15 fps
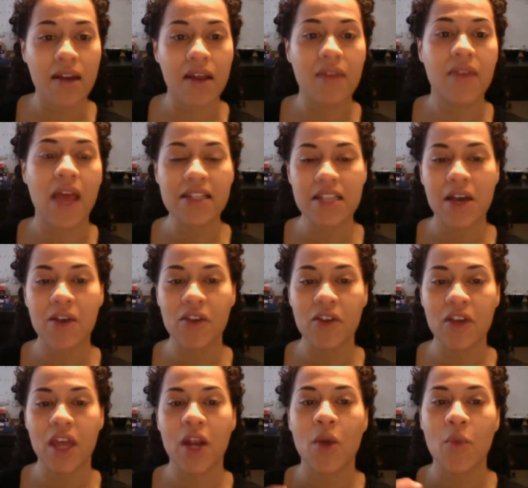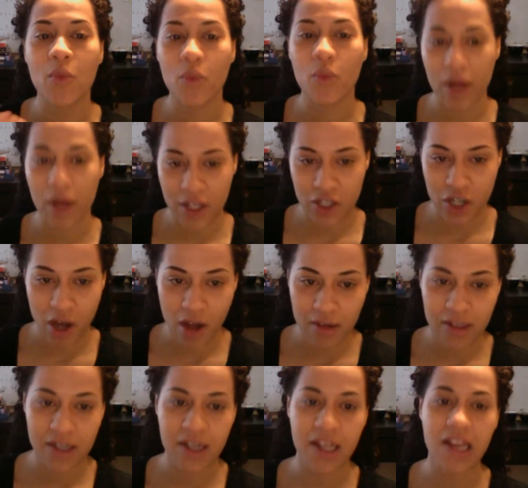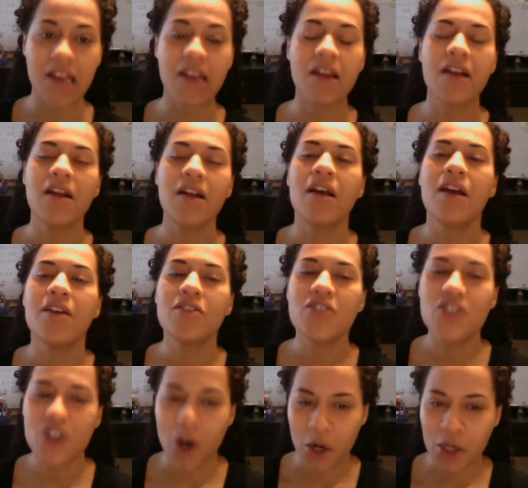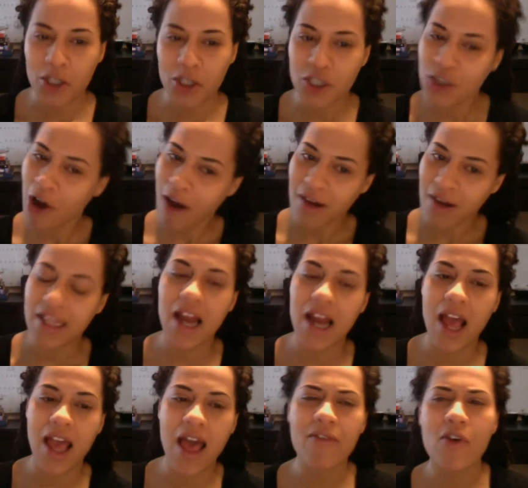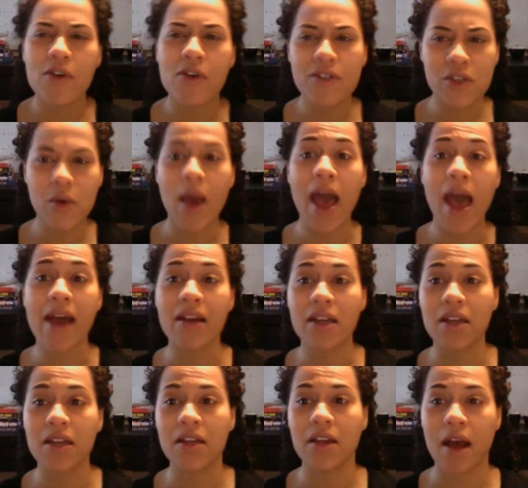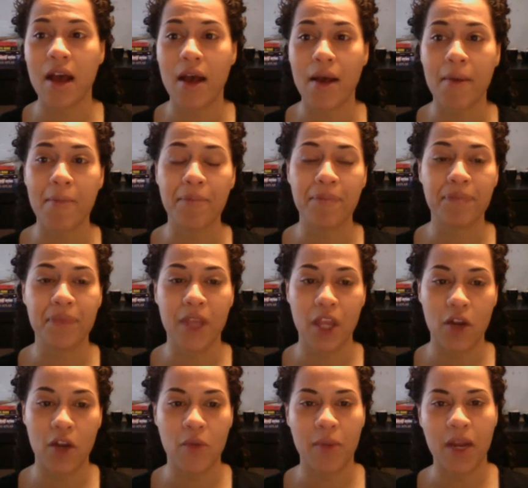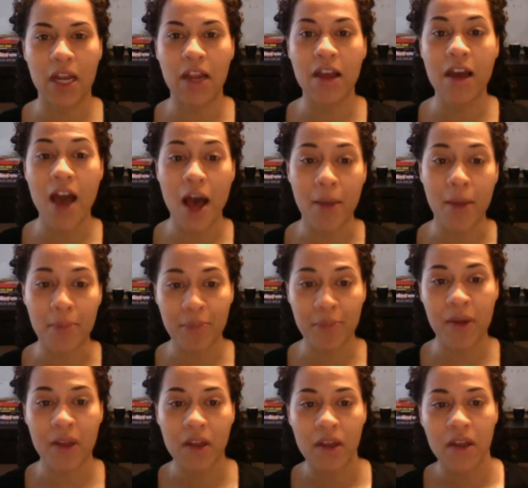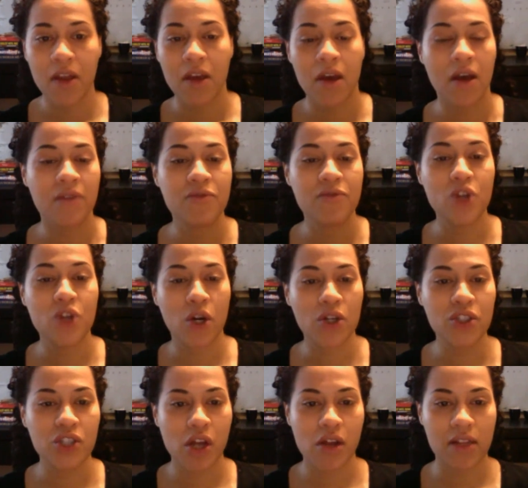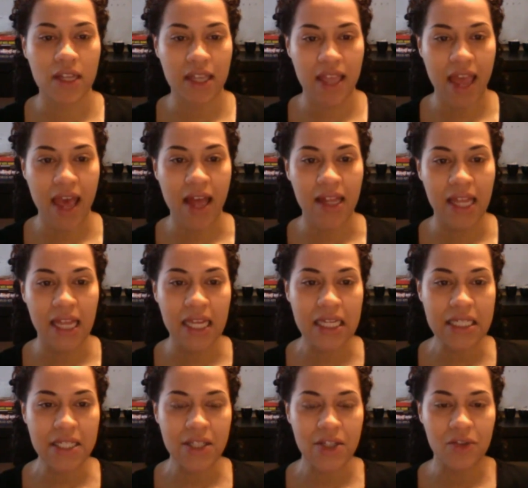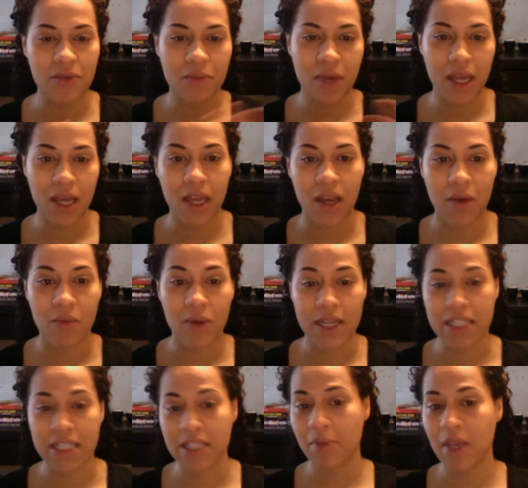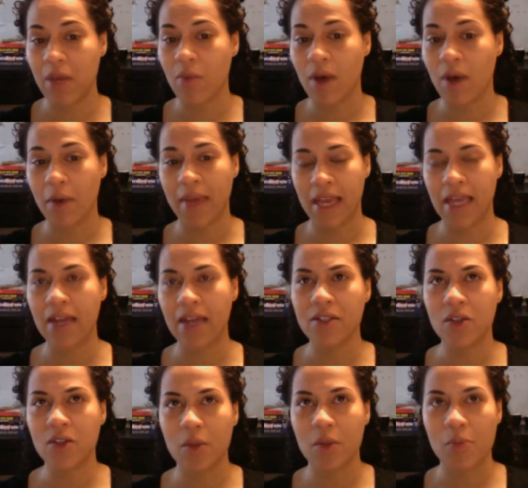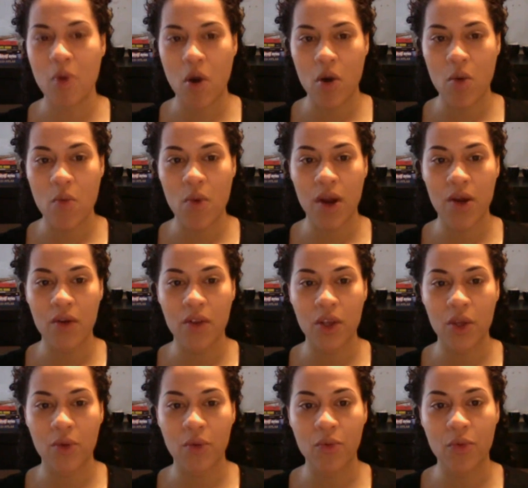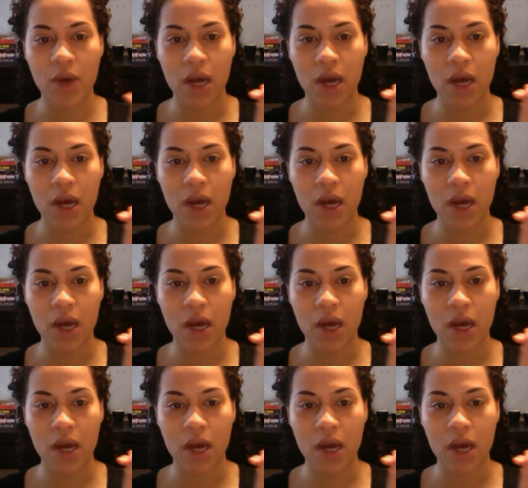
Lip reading: And that's how you get it really chocolatey, dark chocolate. I have also added, about a cup of dark chocolate calays to my recipe while baking. So the part where you,